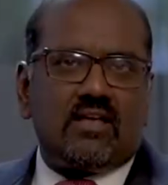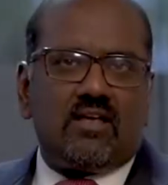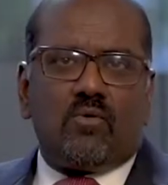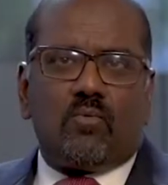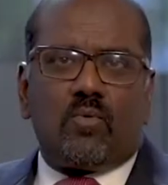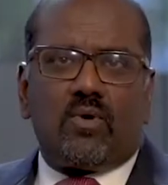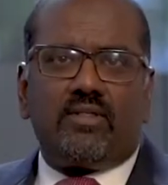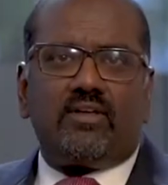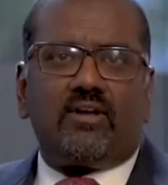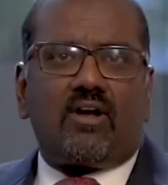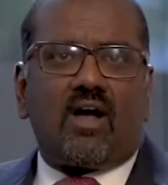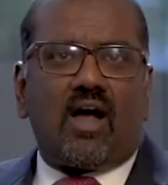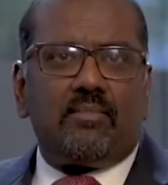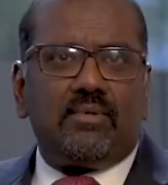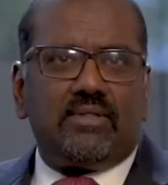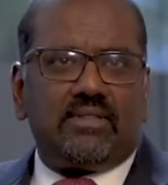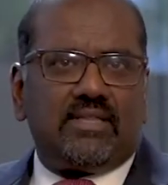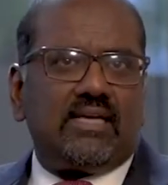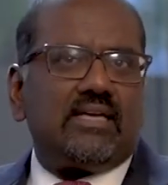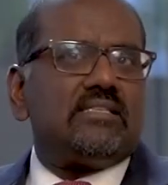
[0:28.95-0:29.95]
One of the
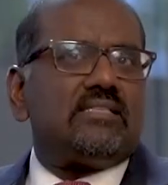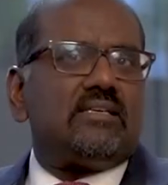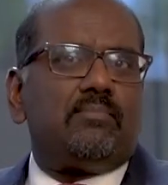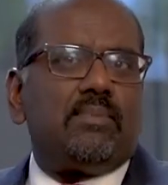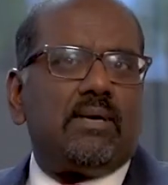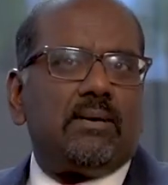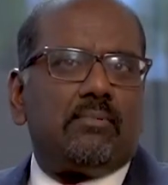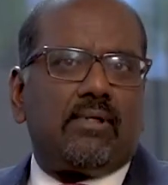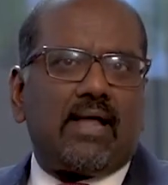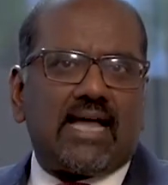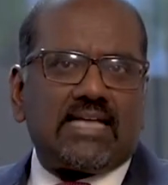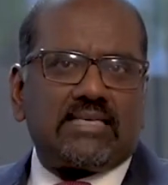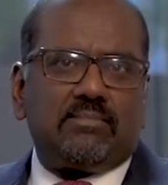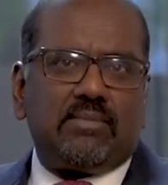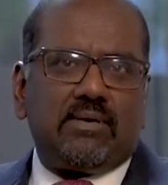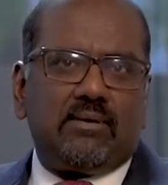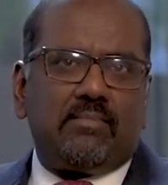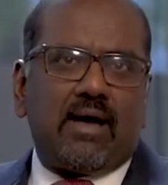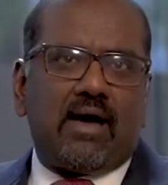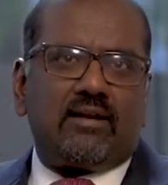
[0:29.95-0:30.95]
common things that people ask
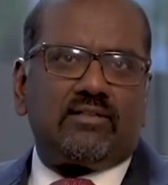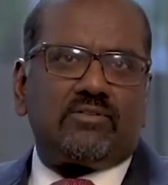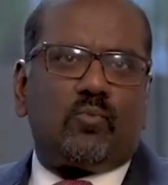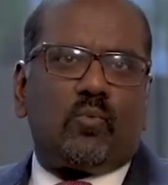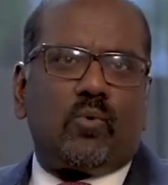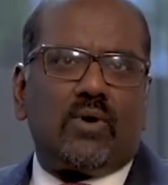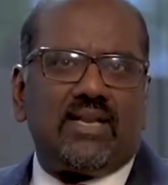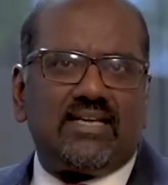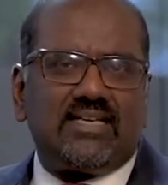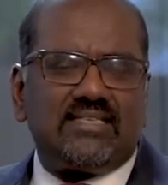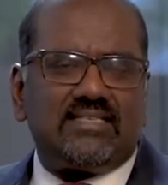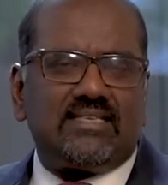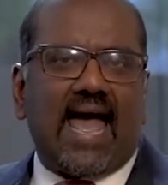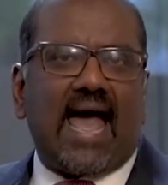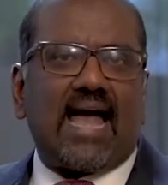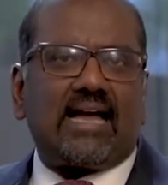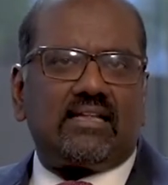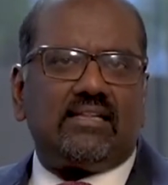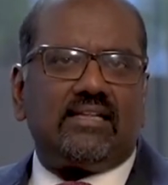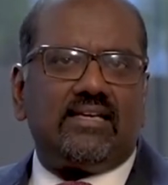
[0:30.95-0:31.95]
me about is what
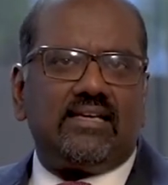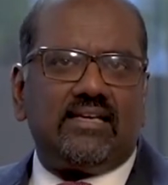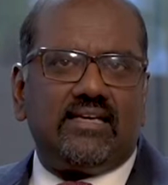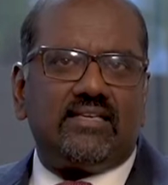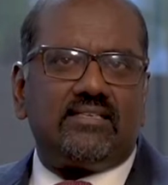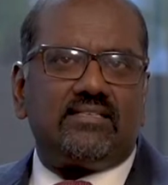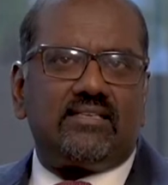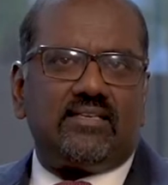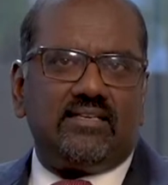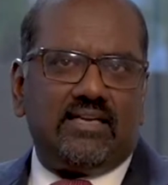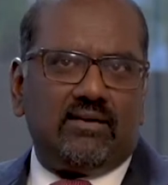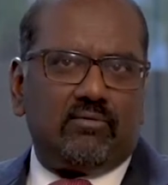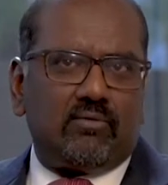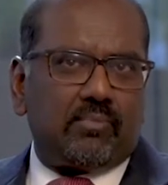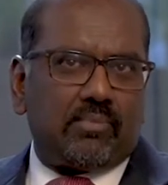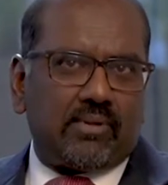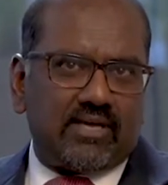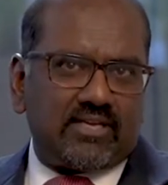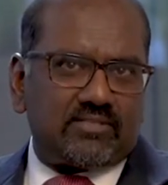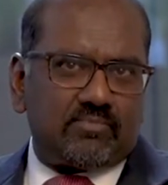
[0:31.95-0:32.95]
exactly is a knee
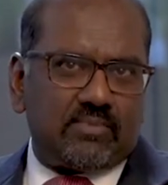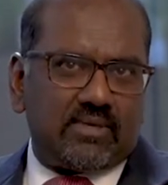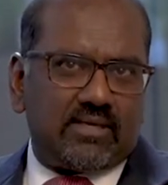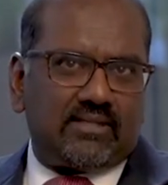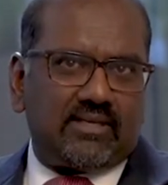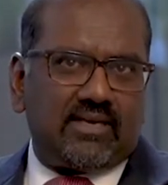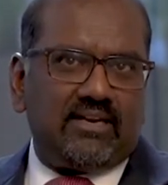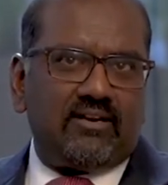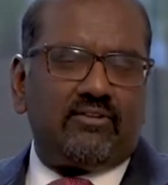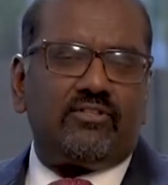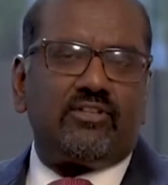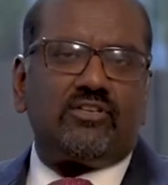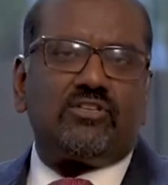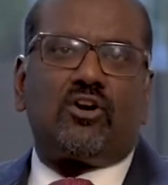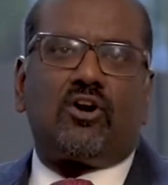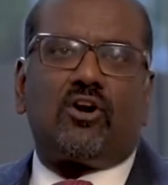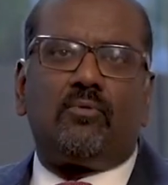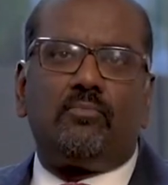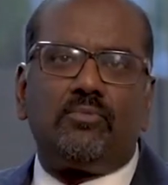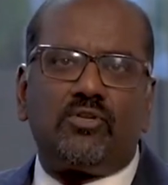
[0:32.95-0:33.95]
replacement? They hear the
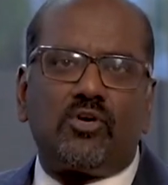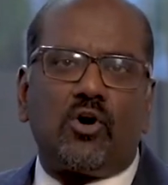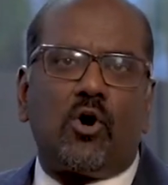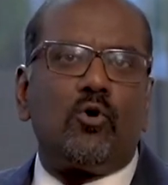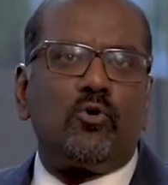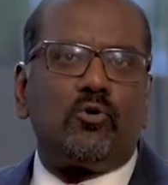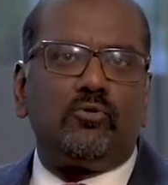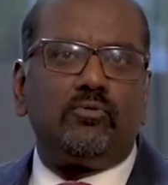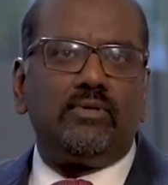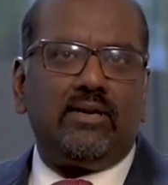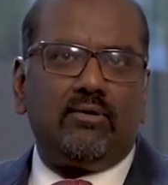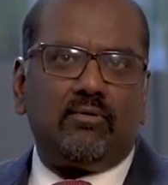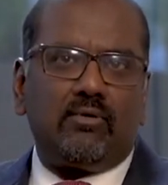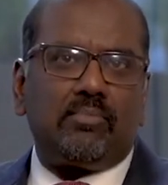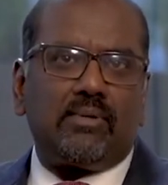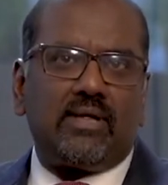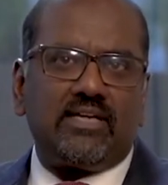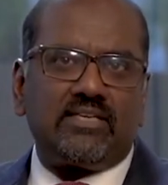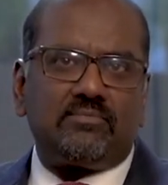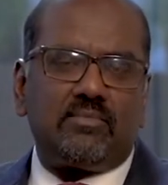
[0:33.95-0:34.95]
term total knee
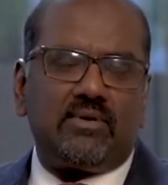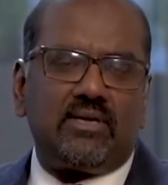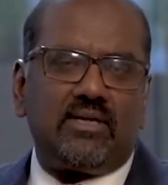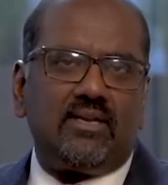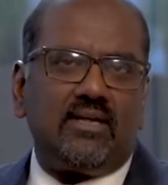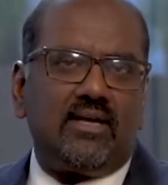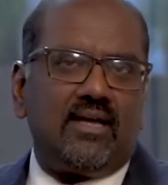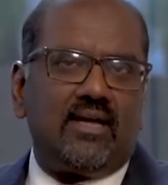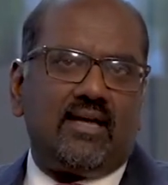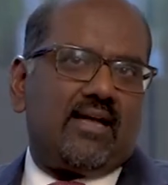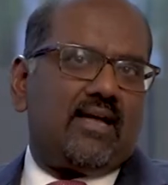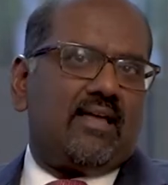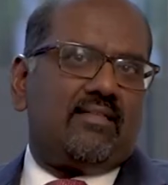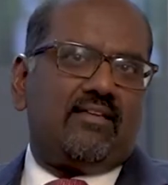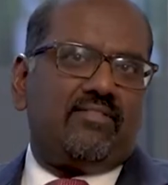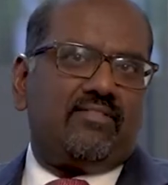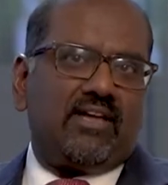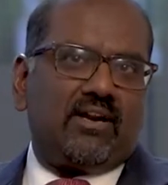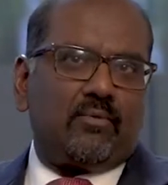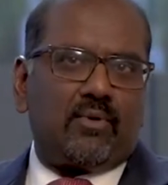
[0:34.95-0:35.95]
replacement and
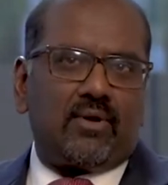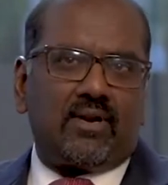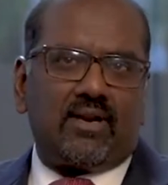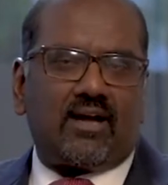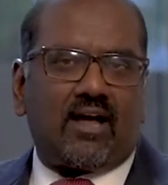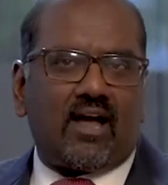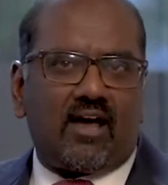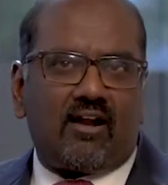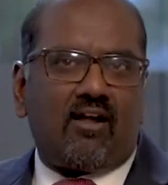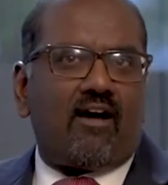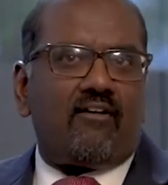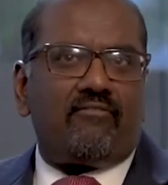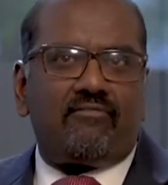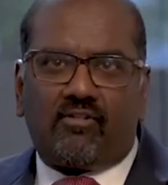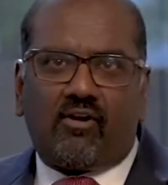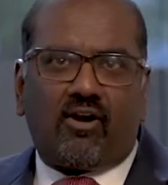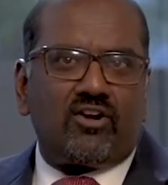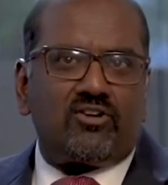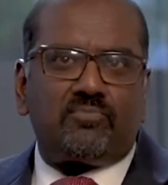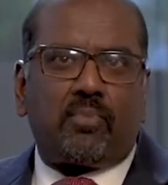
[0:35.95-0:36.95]
they think we're going to cut off
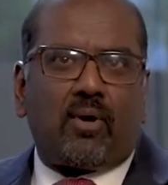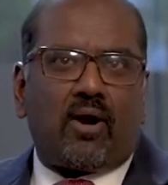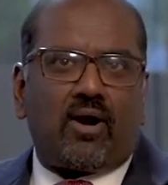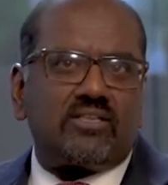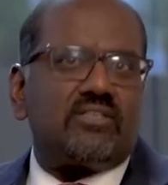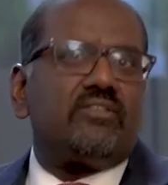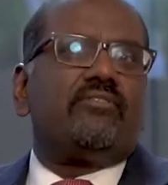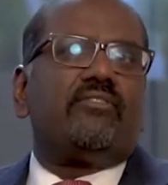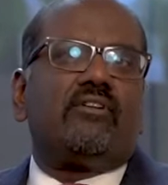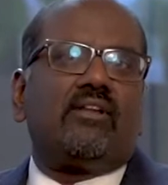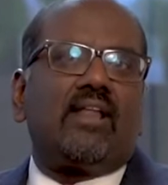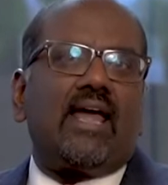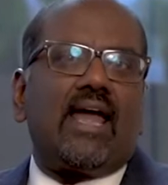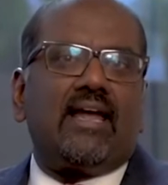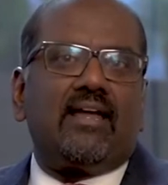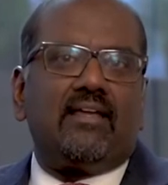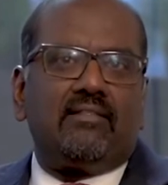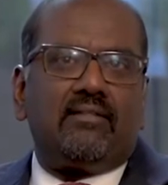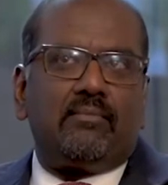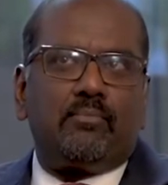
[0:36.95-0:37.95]
large parts of their
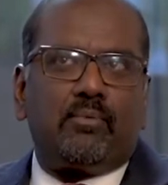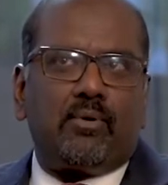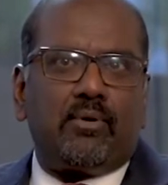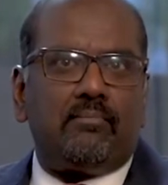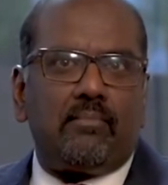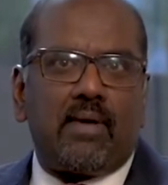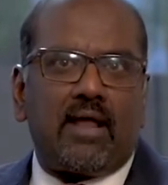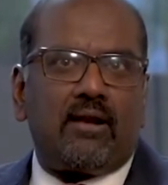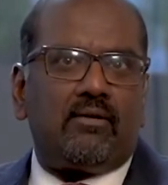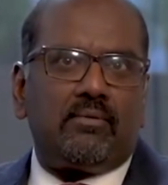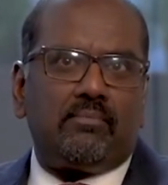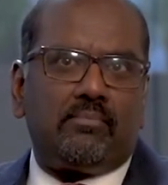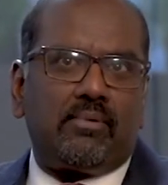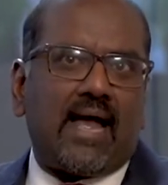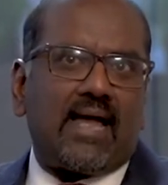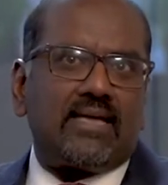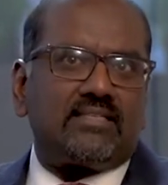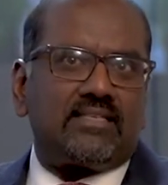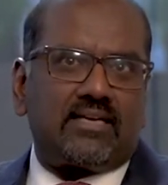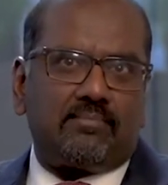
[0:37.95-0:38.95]
leg and then put metal and
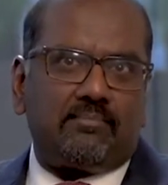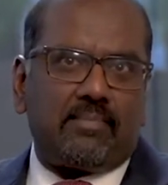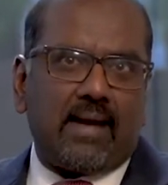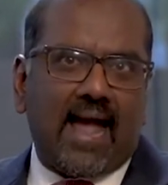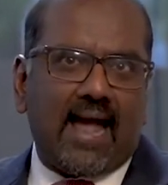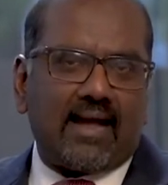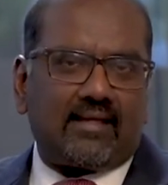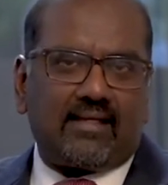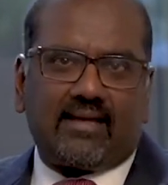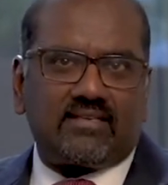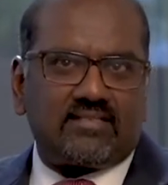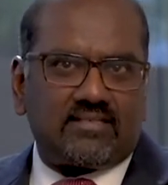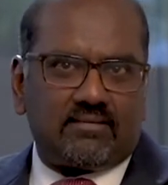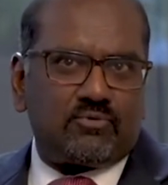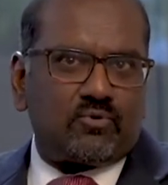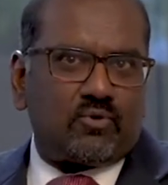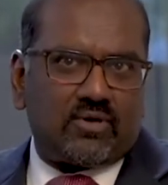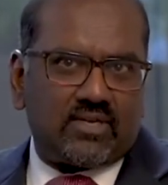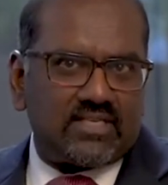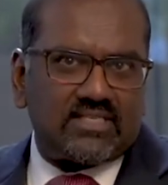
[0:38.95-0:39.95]
plastic back, like some
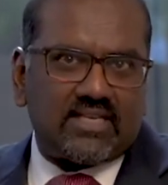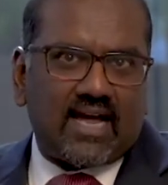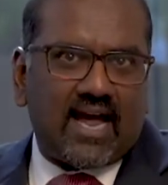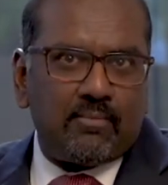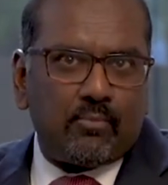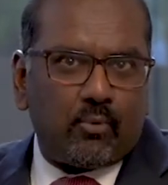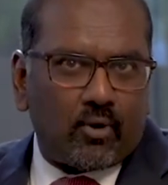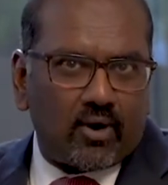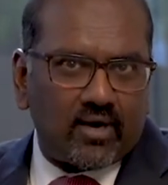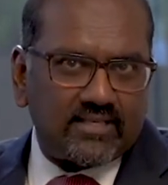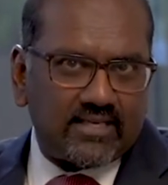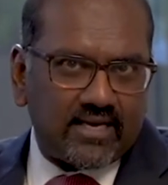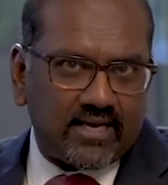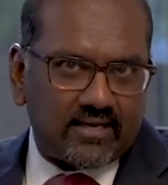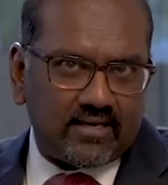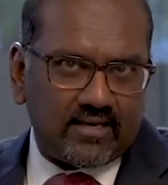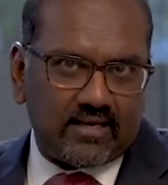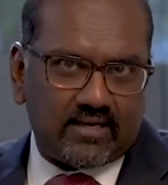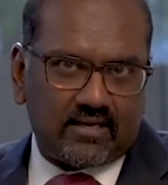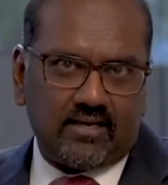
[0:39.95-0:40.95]
sort of cyborg
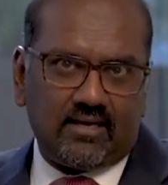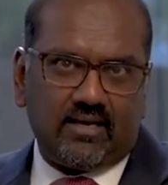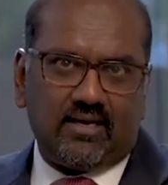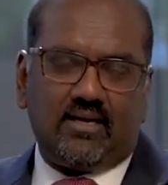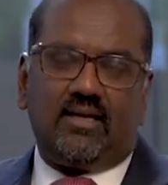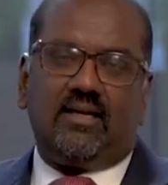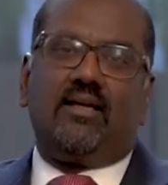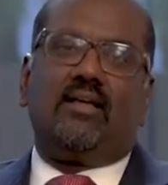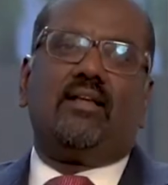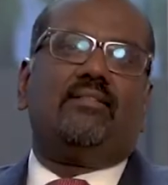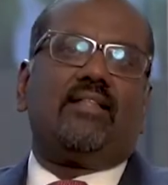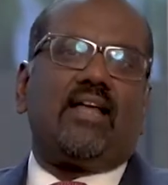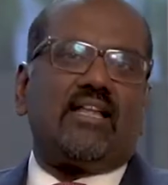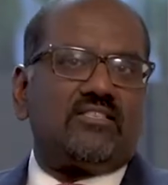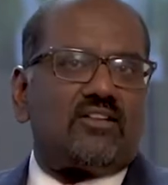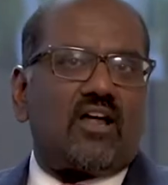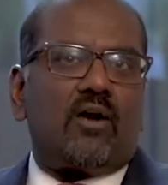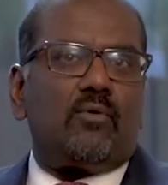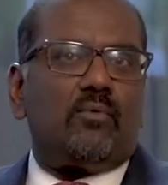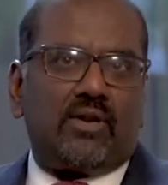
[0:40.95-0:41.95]
technique. That's
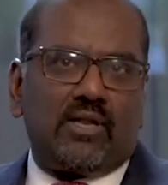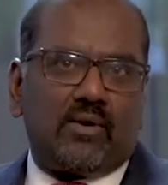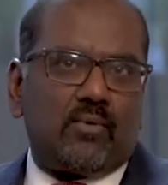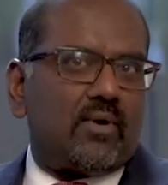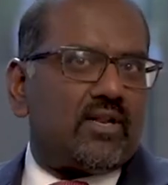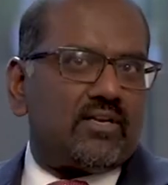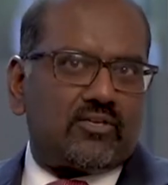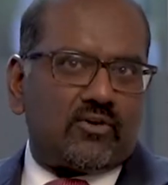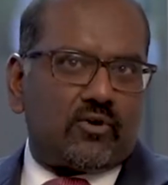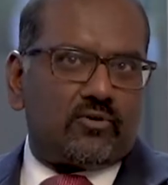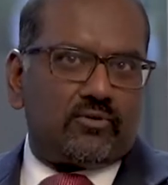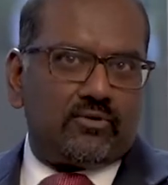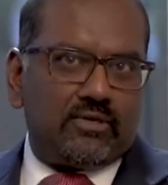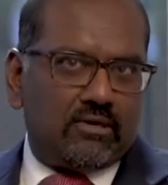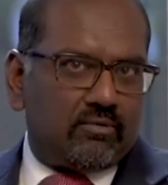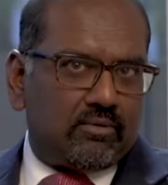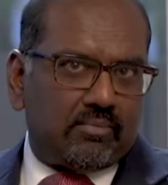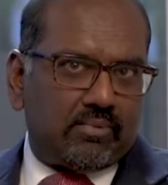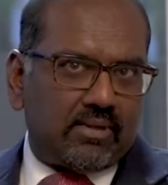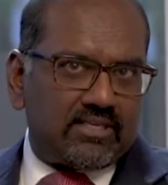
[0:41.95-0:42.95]
not really what a total knee
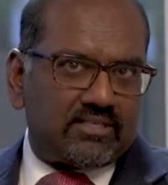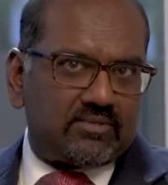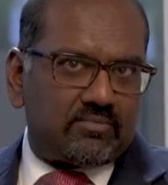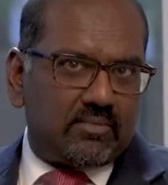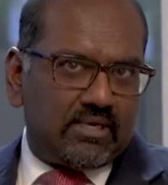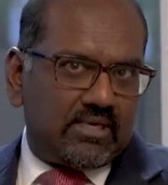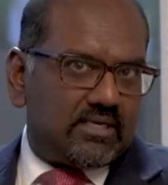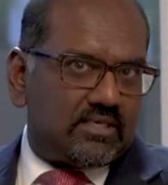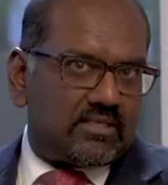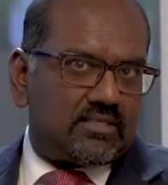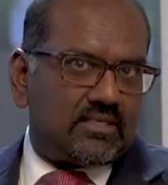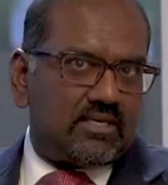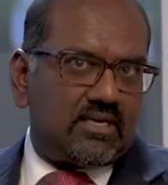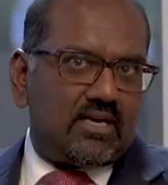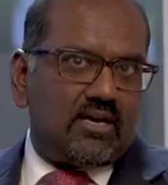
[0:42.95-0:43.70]
replacement is.